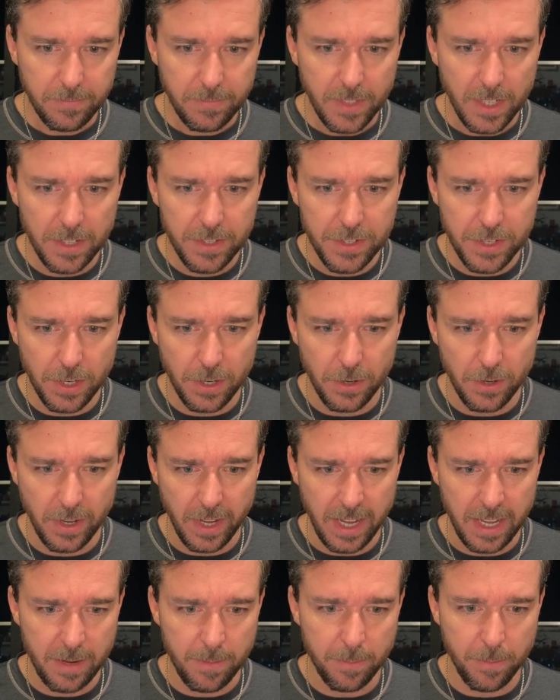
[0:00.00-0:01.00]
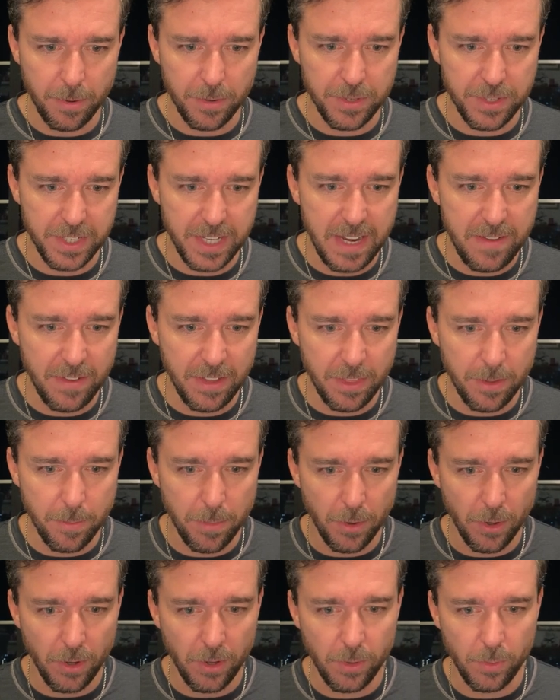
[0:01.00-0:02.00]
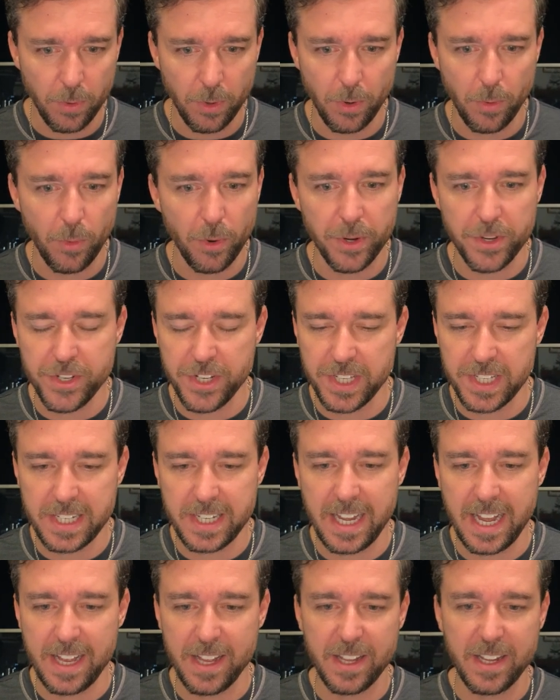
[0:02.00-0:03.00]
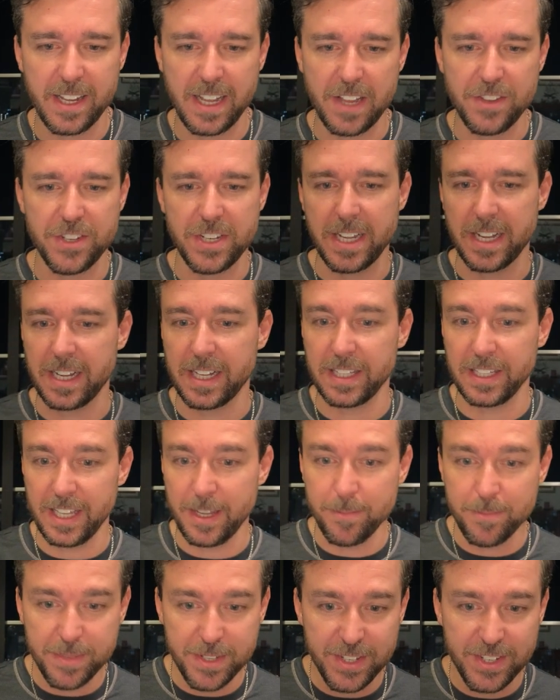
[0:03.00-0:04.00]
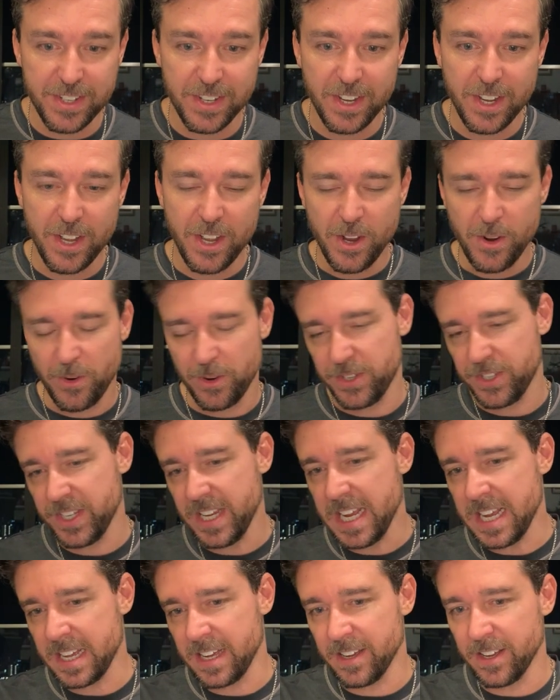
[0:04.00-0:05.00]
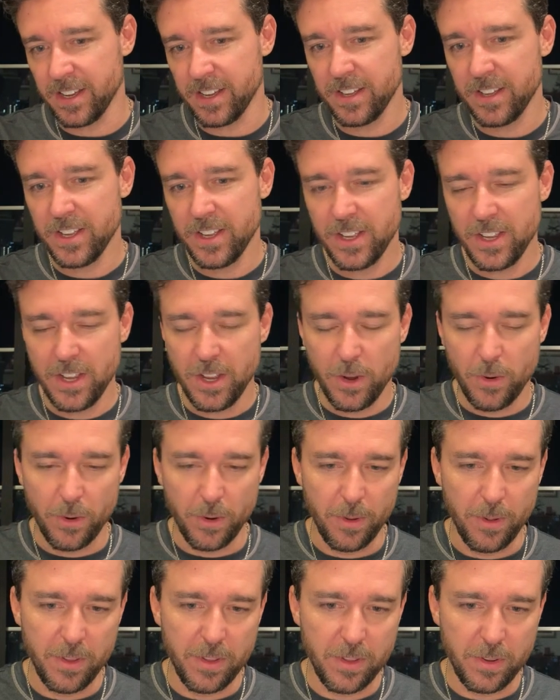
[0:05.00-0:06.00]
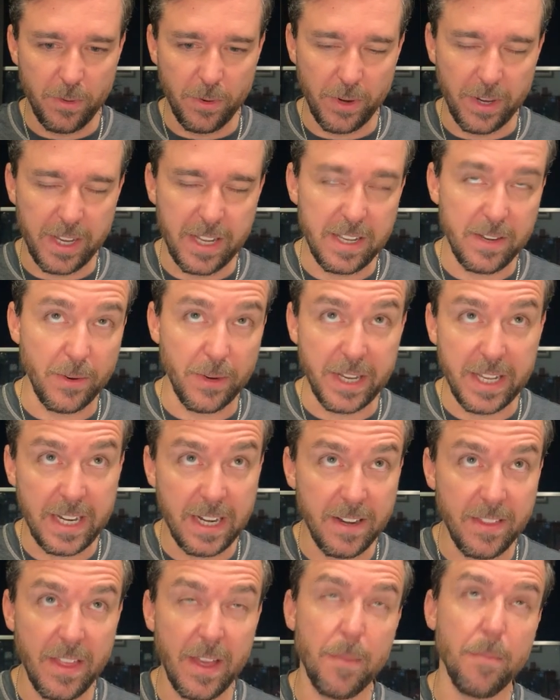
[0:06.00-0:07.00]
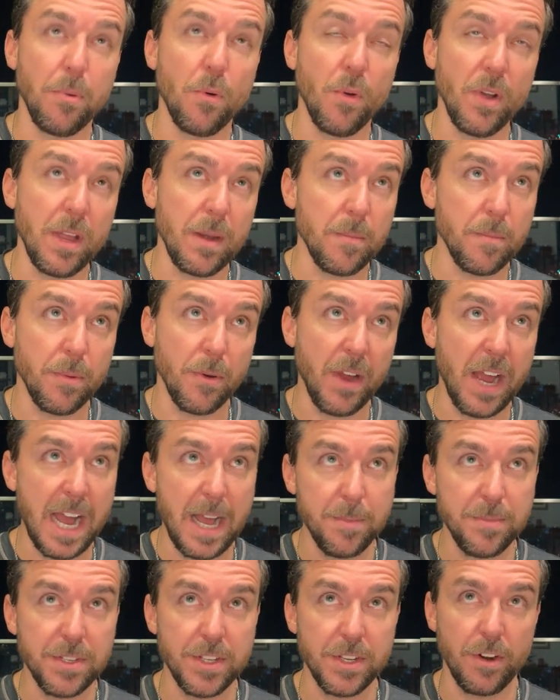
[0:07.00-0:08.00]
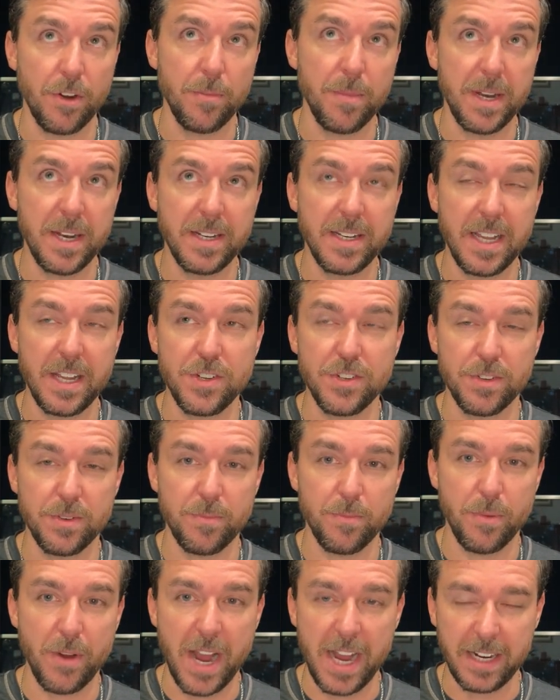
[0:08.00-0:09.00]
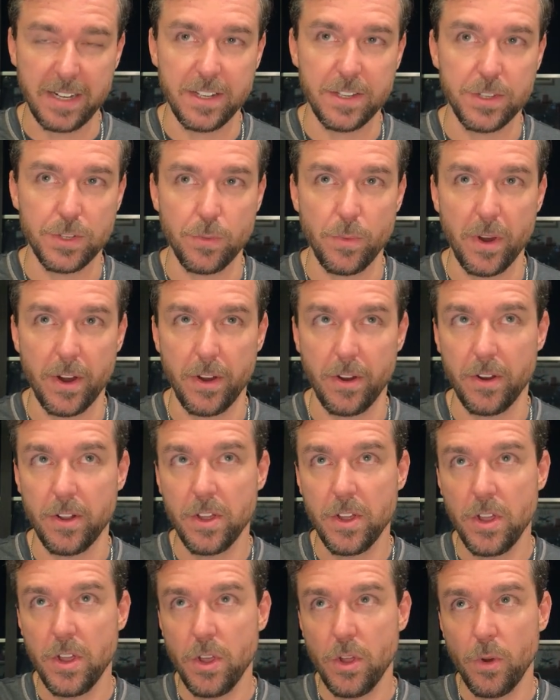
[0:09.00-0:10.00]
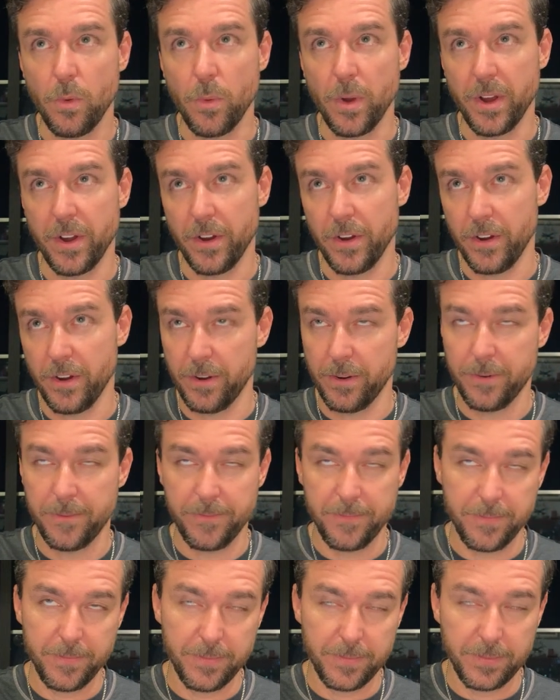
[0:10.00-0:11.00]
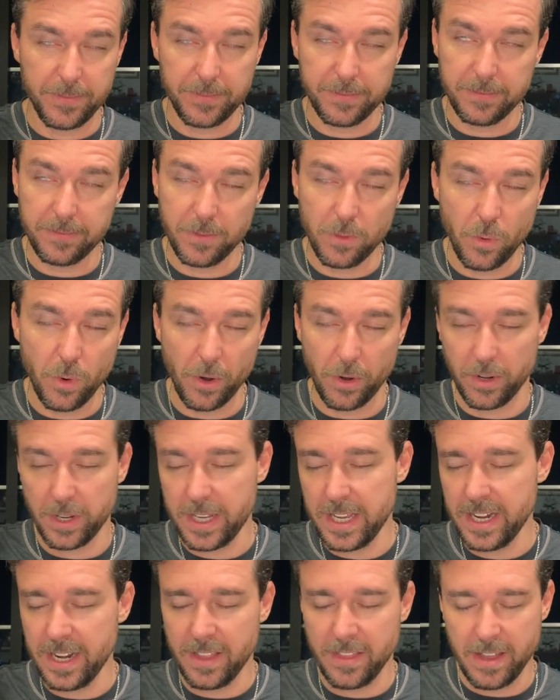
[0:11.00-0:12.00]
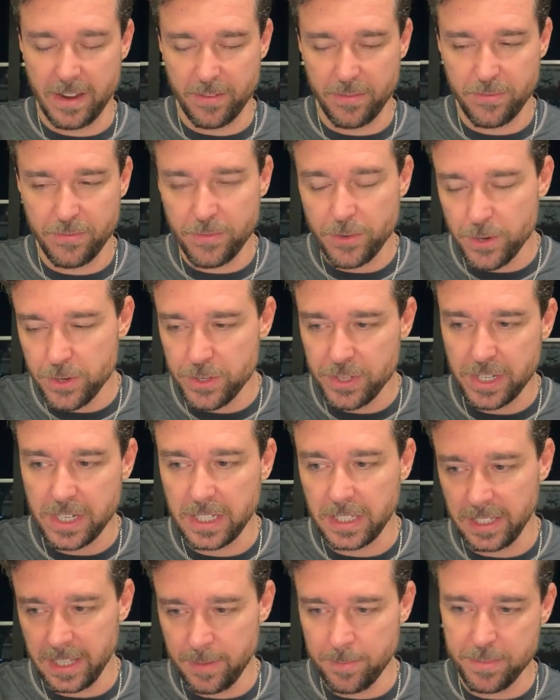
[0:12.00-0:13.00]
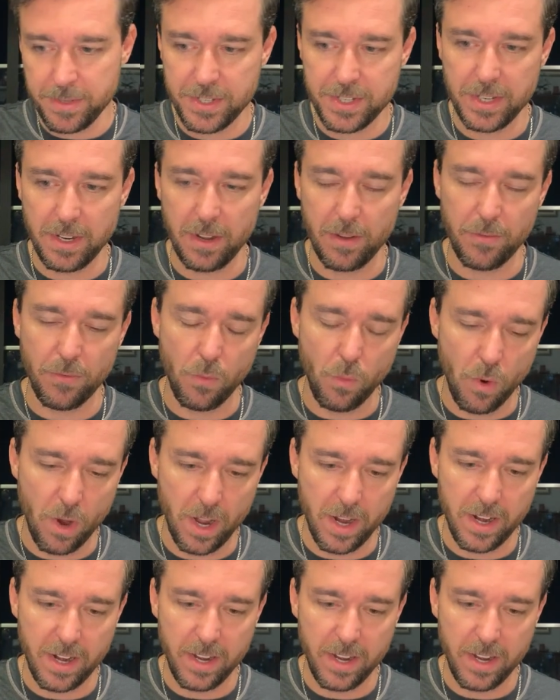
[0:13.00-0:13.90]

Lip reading: So in perceiving the bull, we're just catching a glimpse. We're seeing we're getting to that point, perhaps in our meditation practice, where we're getting that first glimpse of what